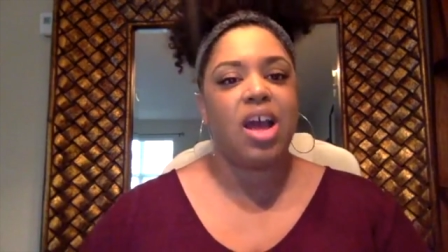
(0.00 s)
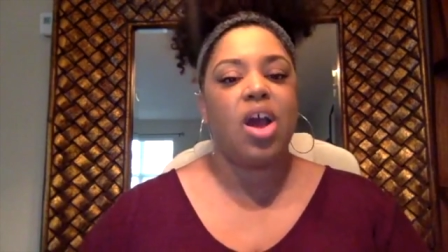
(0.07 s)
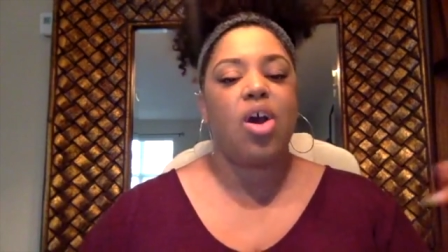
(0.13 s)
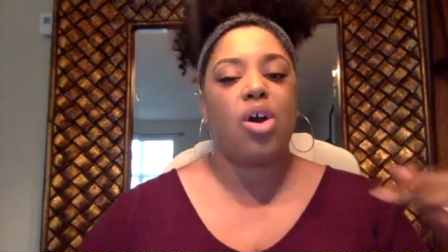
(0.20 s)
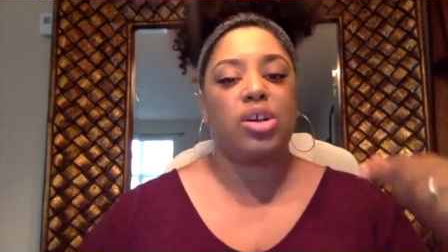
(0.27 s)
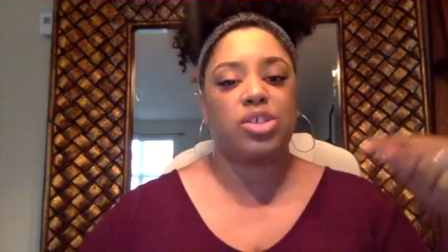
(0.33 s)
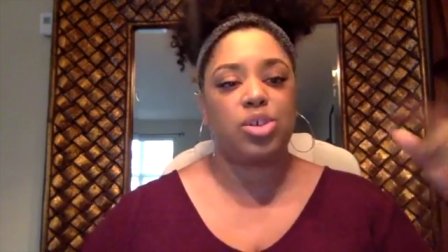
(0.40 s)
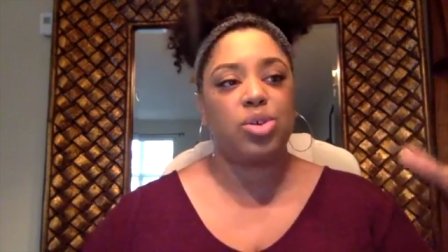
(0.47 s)

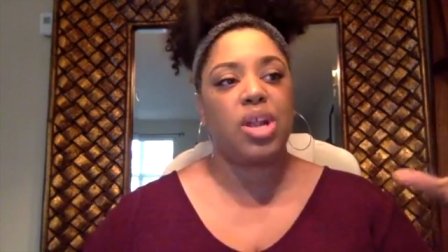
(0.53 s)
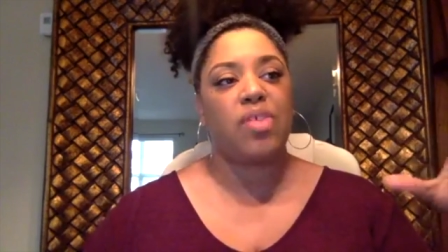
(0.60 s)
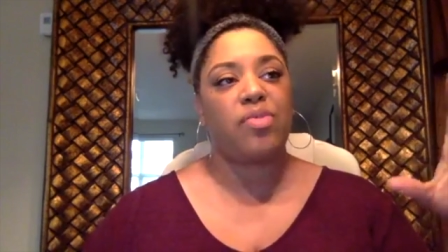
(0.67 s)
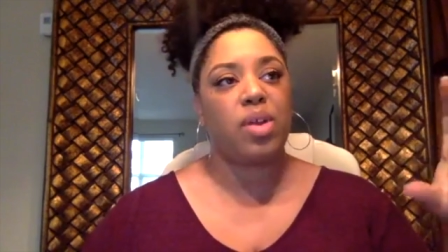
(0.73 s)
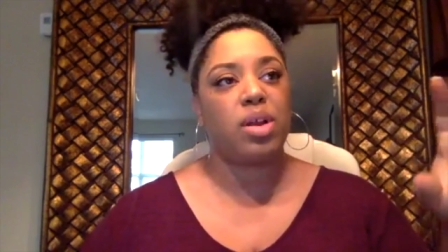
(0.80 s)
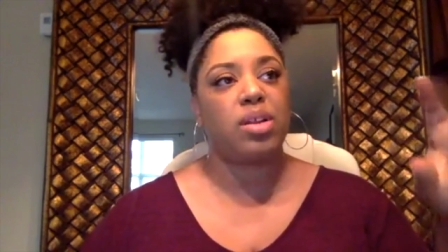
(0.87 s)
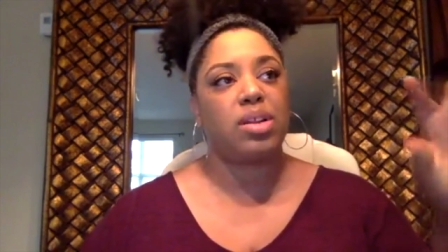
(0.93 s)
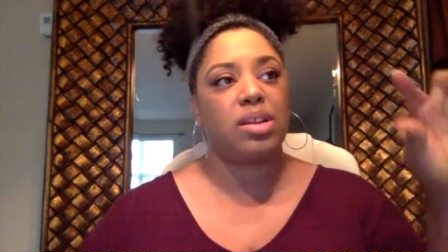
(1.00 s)
or 2
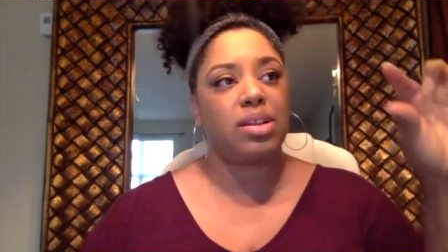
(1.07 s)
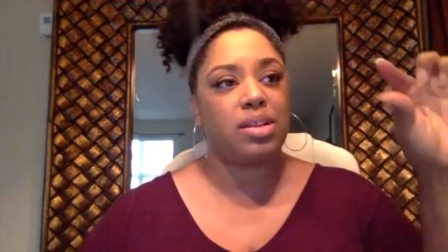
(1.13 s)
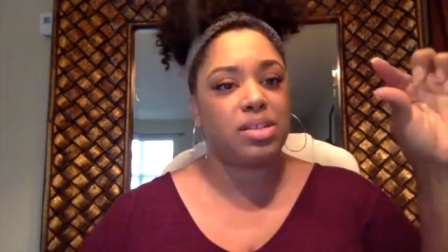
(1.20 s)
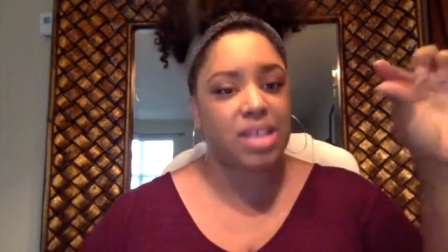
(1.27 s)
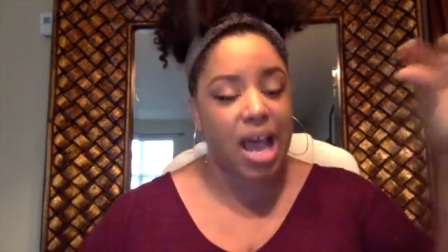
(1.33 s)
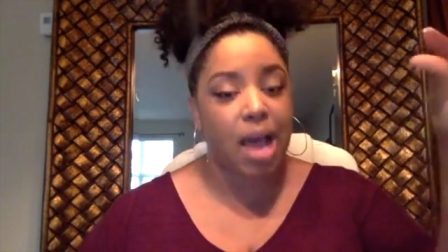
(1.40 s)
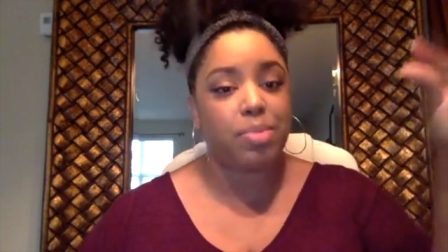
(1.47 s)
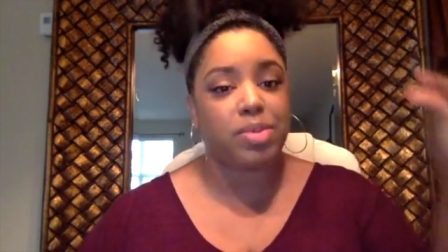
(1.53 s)
different
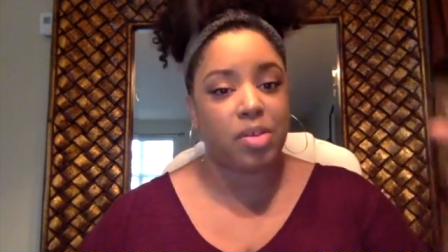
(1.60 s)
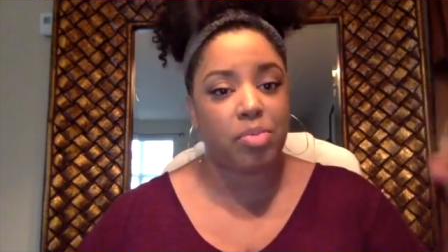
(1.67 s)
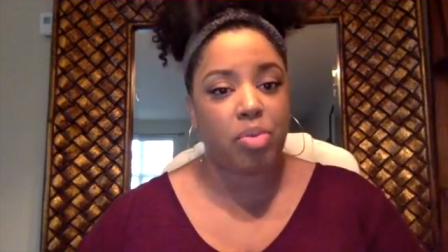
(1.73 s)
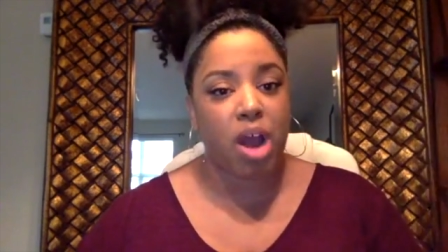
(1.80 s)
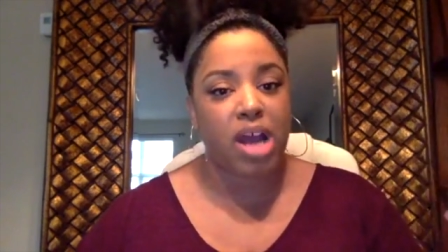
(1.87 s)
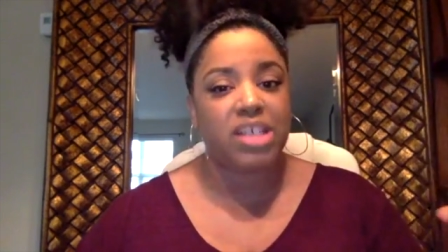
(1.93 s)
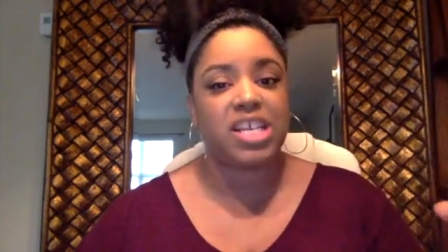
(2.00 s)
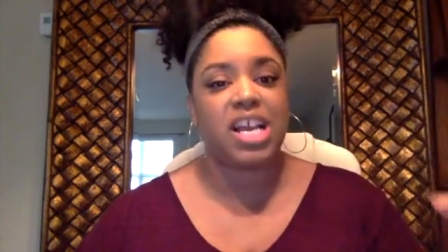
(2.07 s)
types of
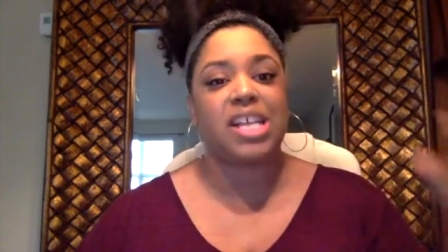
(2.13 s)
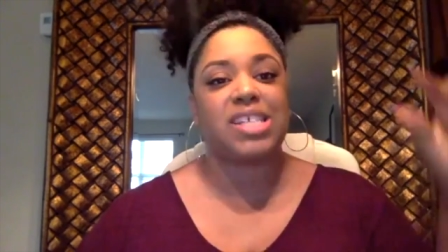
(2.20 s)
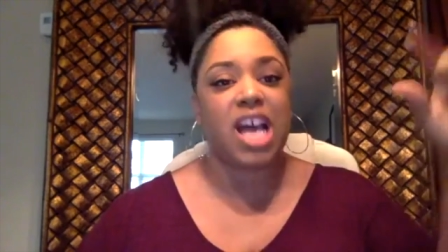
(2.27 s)
projects